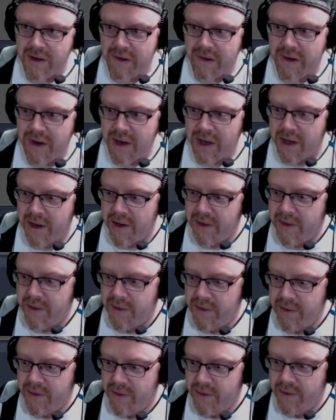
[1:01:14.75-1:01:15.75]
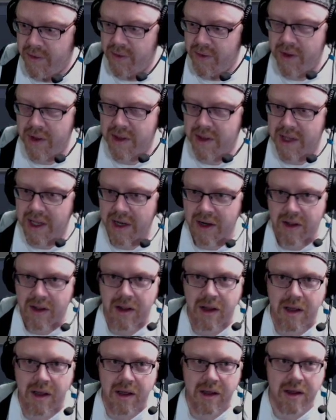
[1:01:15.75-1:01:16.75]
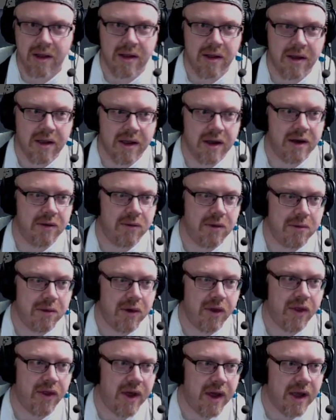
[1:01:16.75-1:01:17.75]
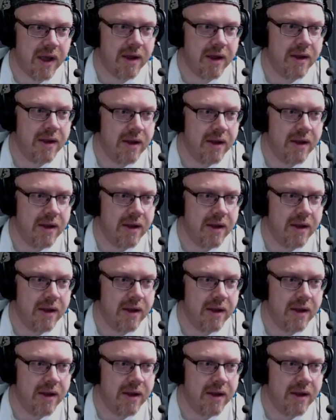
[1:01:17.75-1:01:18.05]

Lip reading: All right. It's 10 o'clock. Gotta do one more thing.